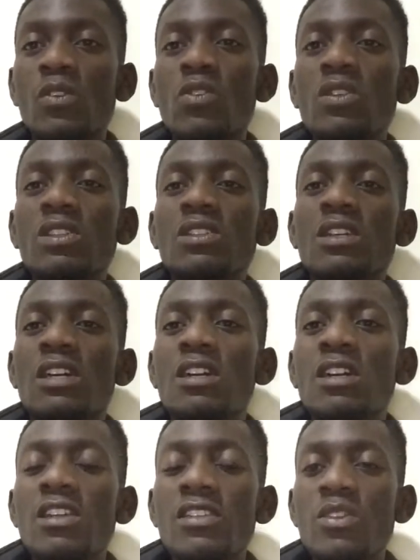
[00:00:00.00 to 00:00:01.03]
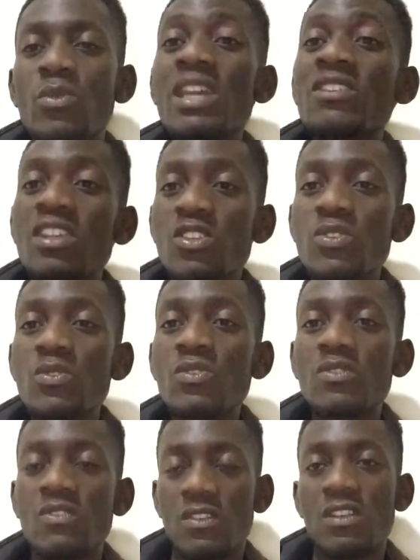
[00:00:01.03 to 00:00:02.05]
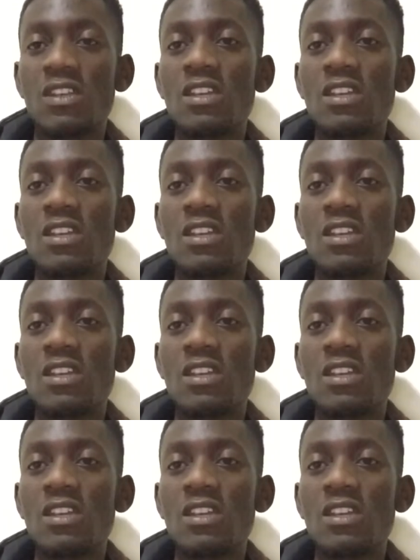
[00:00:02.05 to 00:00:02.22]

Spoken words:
Could the way they choose